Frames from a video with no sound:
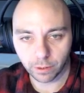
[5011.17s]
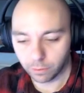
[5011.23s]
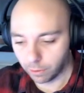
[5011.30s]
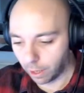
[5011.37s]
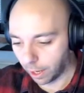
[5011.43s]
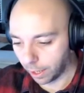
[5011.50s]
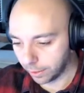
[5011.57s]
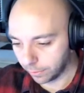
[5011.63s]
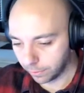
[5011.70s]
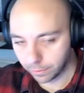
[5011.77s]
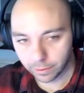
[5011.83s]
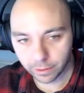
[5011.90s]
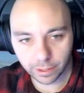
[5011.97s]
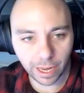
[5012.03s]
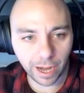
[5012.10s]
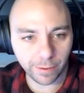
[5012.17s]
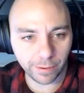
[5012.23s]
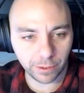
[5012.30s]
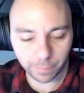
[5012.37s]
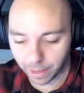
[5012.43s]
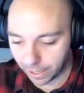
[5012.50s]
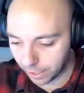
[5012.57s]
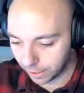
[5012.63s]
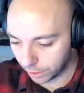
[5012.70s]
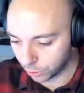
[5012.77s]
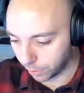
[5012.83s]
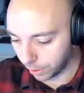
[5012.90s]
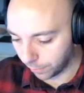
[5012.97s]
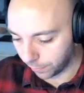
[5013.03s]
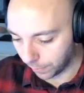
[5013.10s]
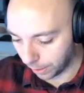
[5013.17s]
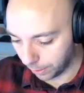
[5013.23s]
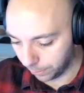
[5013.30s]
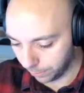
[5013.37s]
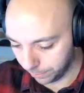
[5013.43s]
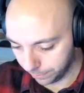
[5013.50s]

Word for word: Right. There is my Illustrator file.